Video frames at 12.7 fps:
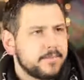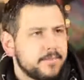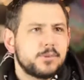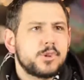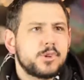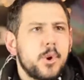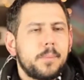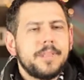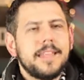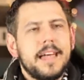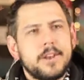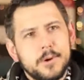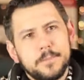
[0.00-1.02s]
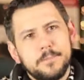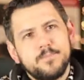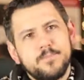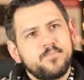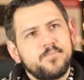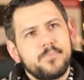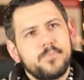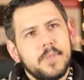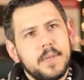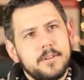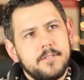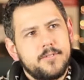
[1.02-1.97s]
It was an open letter
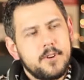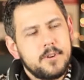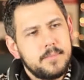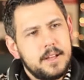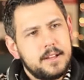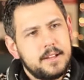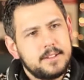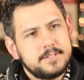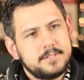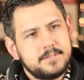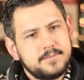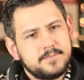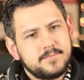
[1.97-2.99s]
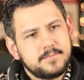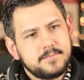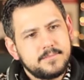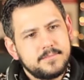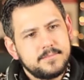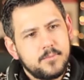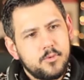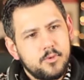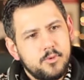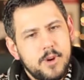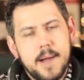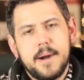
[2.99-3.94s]
from
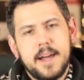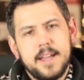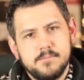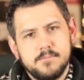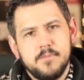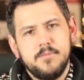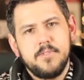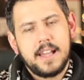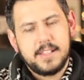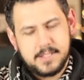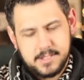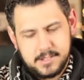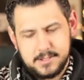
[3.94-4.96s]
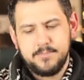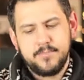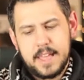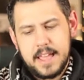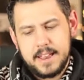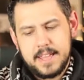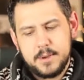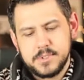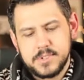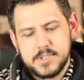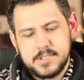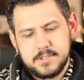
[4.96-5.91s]
Rabbi Weiss, and he
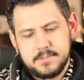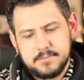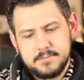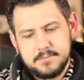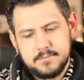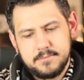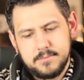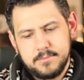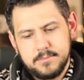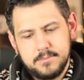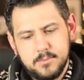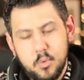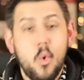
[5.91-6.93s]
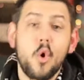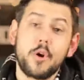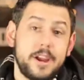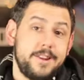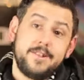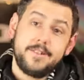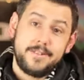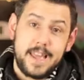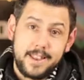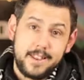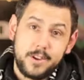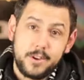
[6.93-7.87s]
was worried
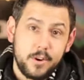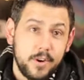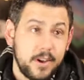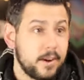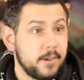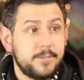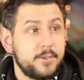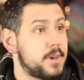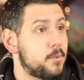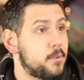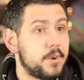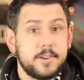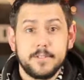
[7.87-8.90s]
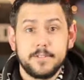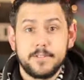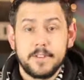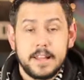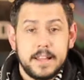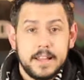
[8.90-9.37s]
that, if you get rid of